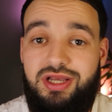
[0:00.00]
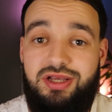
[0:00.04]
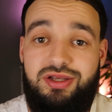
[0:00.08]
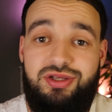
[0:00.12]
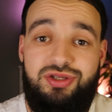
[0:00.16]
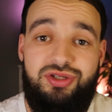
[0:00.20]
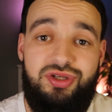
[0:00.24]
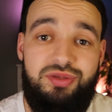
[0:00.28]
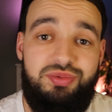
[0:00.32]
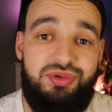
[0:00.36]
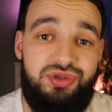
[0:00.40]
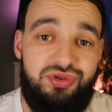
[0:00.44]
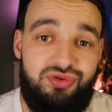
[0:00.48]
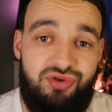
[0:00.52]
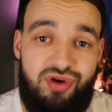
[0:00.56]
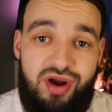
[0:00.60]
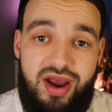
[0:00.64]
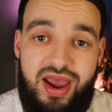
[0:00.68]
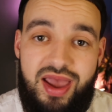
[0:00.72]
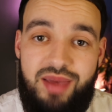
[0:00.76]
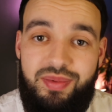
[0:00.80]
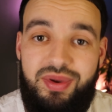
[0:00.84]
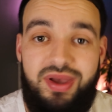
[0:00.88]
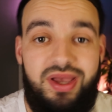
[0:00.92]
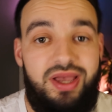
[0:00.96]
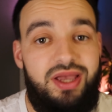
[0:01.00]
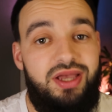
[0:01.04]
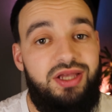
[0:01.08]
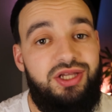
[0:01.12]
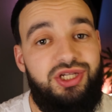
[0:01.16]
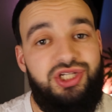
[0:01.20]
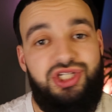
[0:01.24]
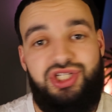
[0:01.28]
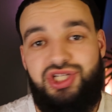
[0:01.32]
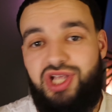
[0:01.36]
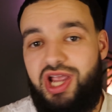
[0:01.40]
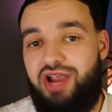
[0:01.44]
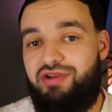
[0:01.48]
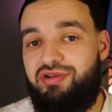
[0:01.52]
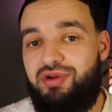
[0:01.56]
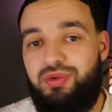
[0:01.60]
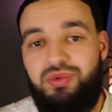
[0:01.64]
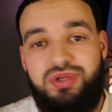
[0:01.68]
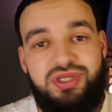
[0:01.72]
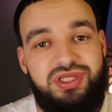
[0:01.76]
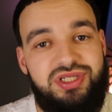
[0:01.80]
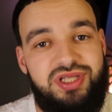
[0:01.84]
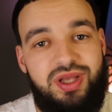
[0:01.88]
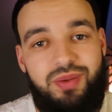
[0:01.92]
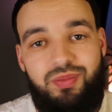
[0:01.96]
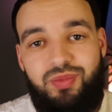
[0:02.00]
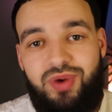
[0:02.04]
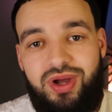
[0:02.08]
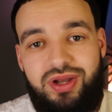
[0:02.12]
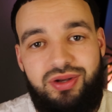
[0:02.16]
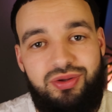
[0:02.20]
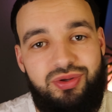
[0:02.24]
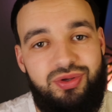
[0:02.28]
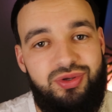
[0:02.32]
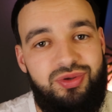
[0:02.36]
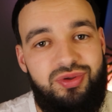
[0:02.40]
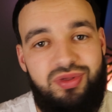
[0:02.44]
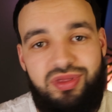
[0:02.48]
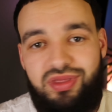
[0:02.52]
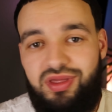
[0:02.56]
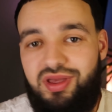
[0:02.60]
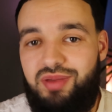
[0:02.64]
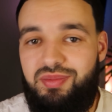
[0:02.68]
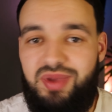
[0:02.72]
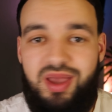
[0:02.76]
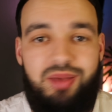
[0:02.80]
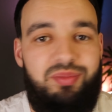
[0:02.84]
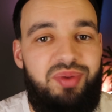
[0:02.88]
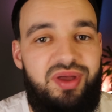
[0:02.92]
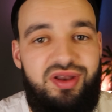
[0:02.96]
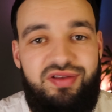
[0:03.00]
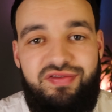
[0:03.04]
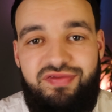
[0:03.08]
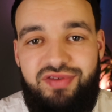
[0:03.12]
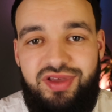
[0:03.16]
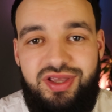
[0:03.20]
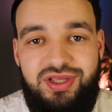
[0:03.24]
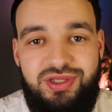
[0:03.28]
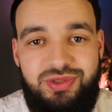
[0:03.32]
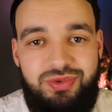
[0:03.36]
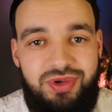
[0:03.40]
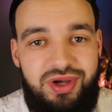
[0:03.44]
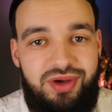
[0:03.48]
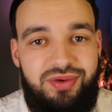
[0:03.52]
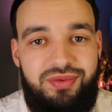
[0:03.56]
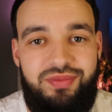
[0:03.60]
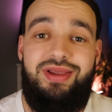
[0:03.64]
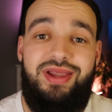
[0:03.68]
subscribe, share it with someone who you think may benefit as well.